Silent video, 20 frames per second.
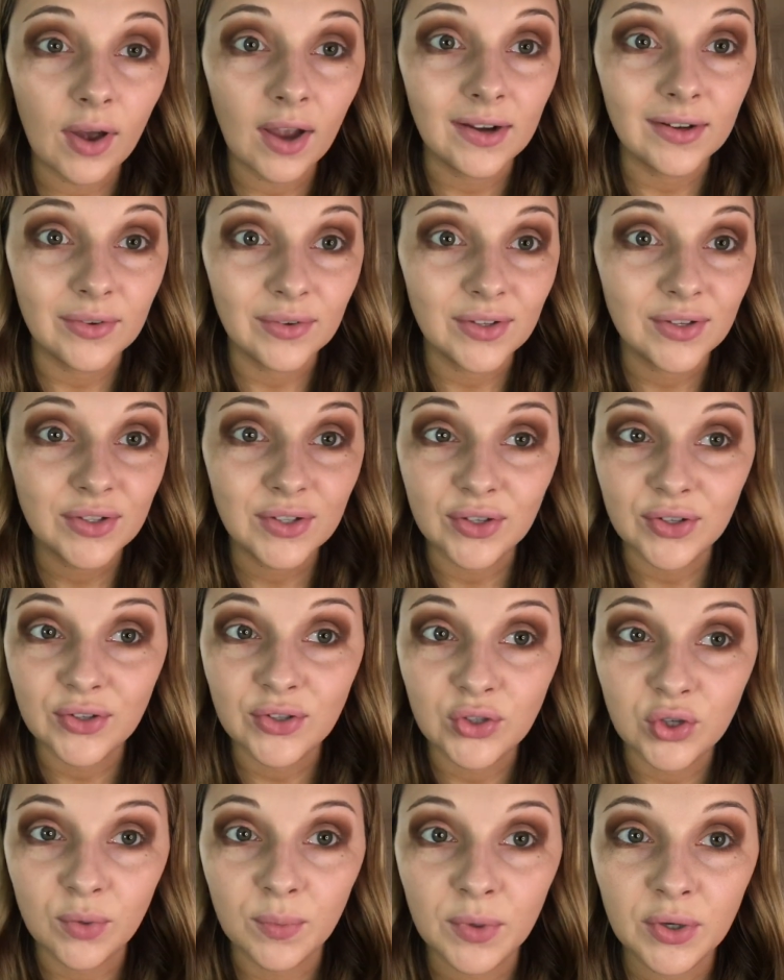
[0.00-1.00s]
I know this looks
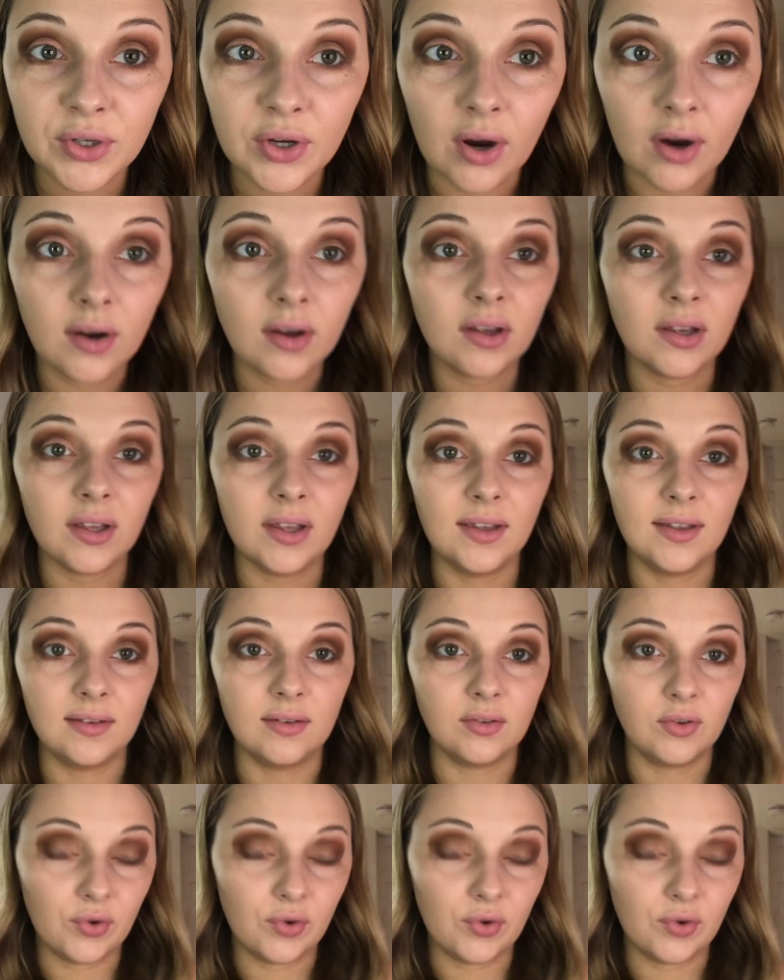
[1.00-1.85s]
super dark and